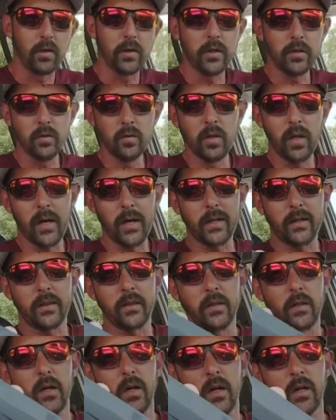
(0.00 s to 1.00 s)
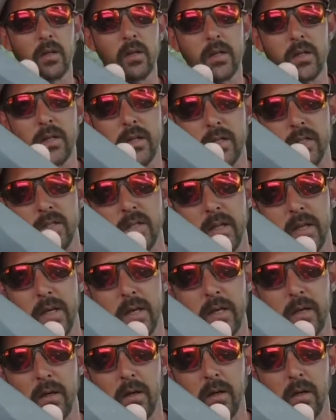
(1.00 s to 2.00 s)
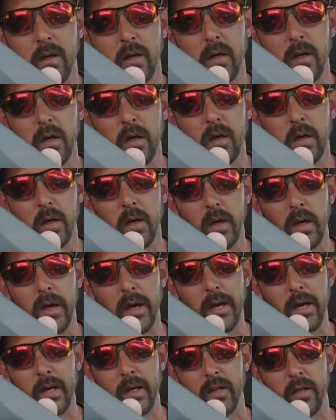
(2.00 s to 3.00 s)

do like the look of this thing, and the